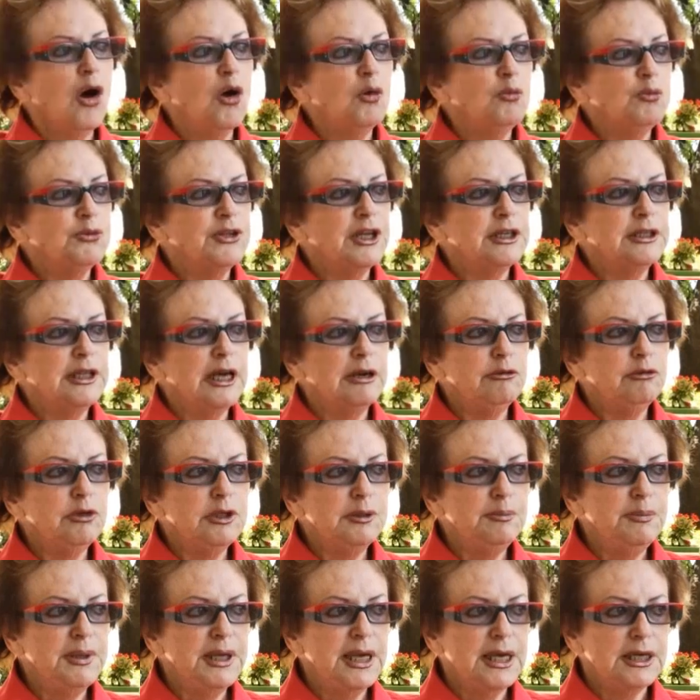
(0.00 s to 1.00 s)
hope that there
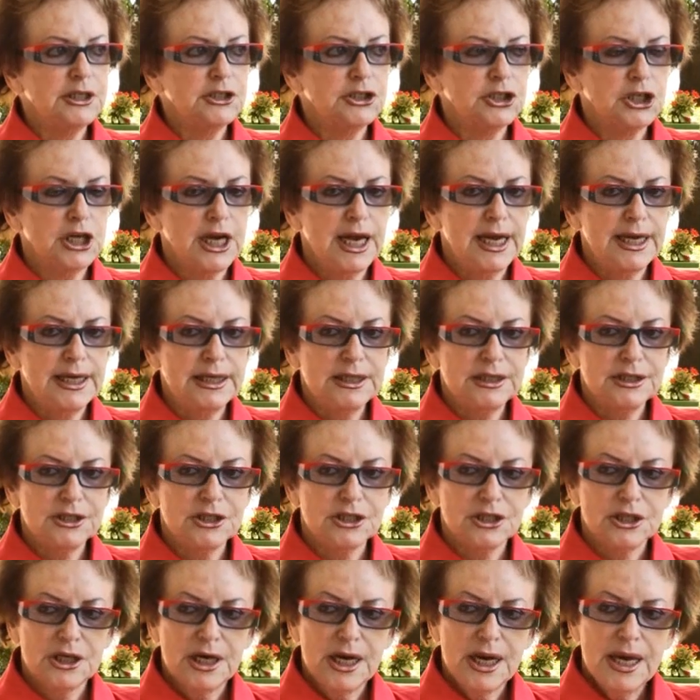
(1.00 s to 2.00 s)
will be a
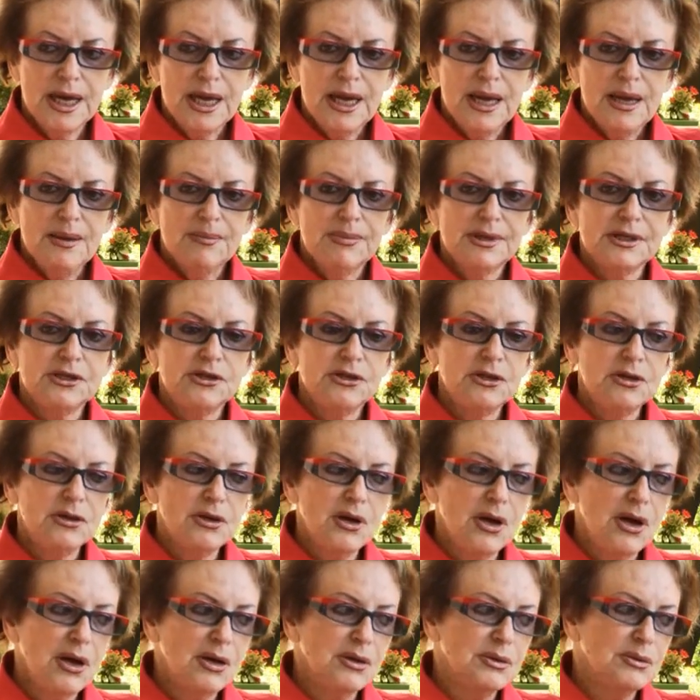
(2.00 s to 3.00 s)
change, but you
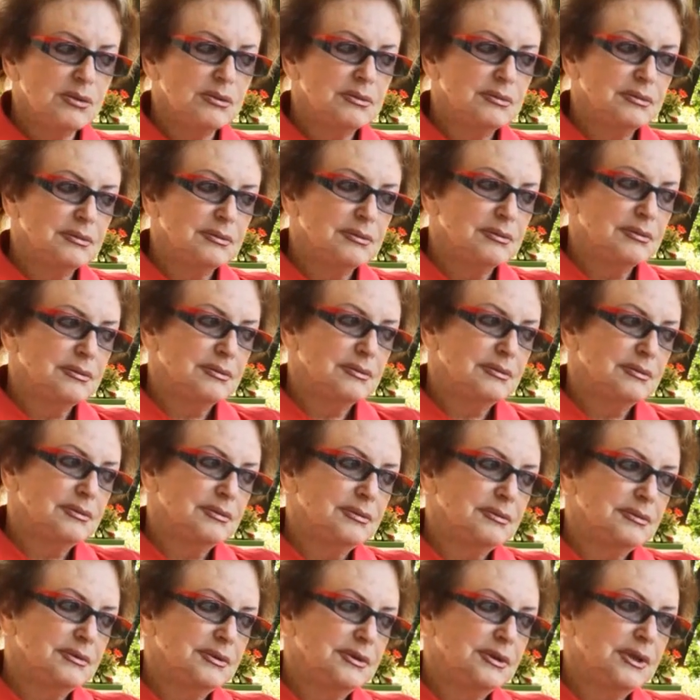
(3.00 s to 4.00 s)
know,
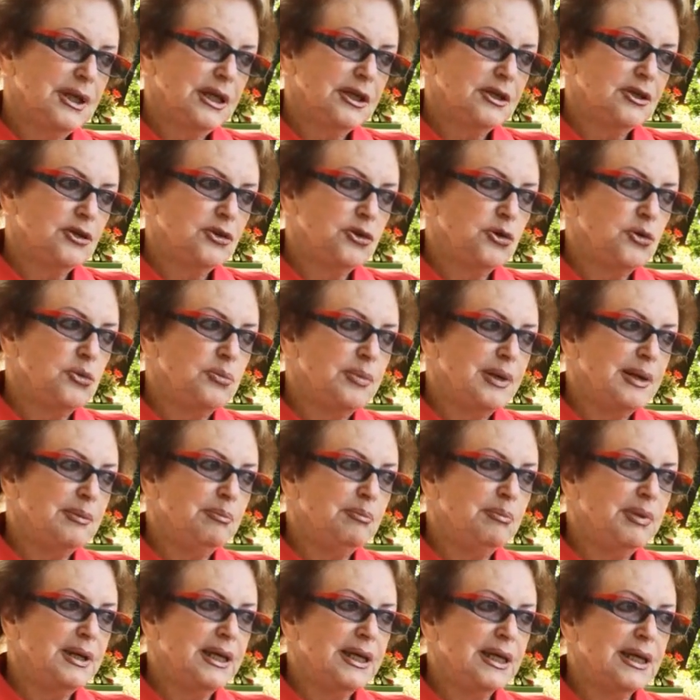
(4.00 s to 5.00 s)
the
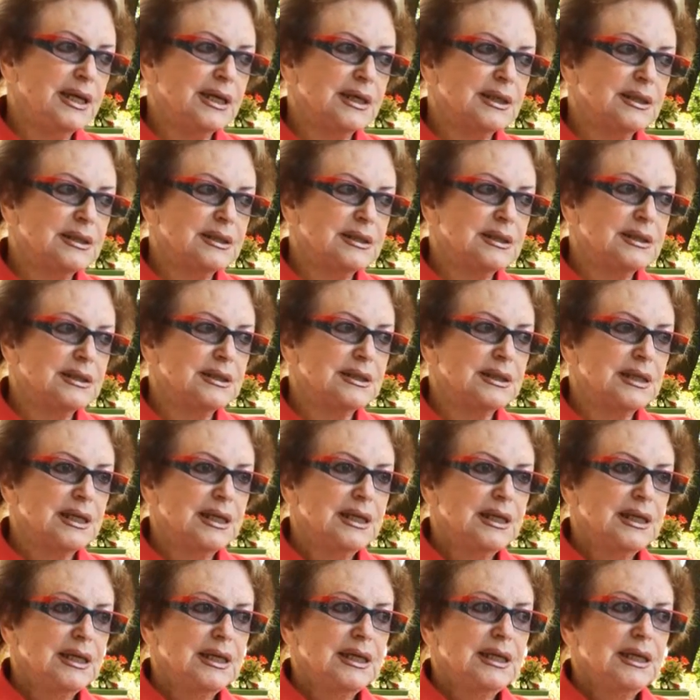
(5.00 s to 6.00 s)
human beings,
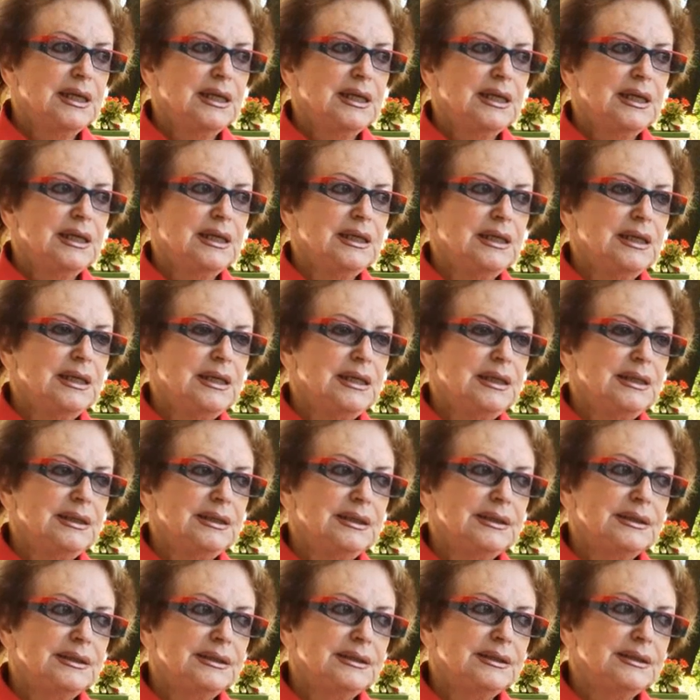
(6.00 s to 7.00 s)

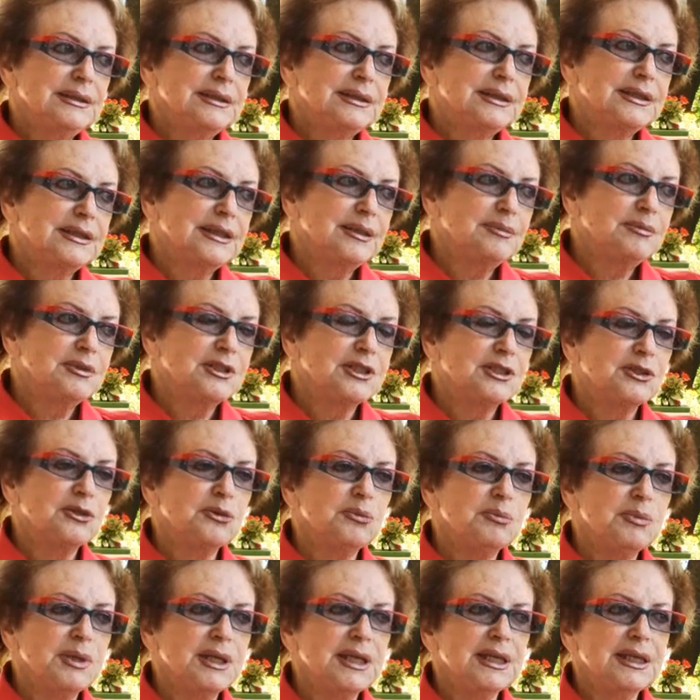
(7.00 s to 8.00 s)
it seems
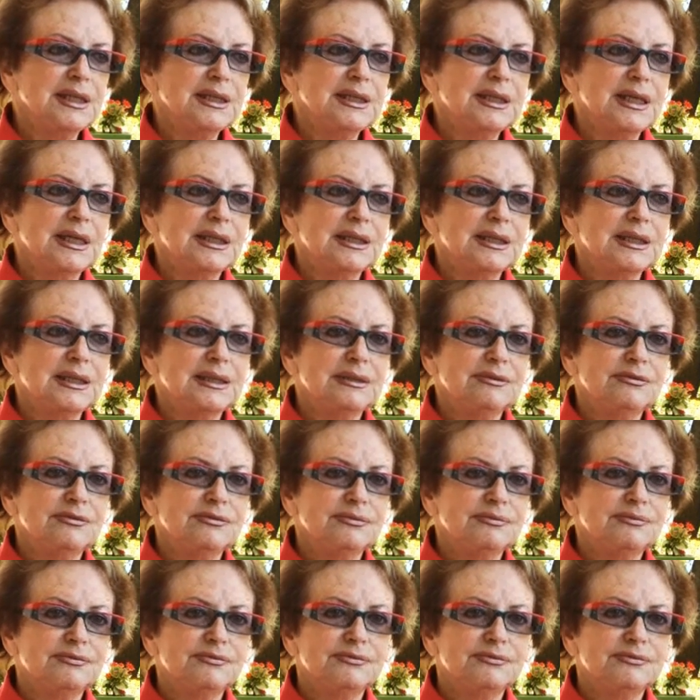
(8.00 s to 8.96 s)
to me that in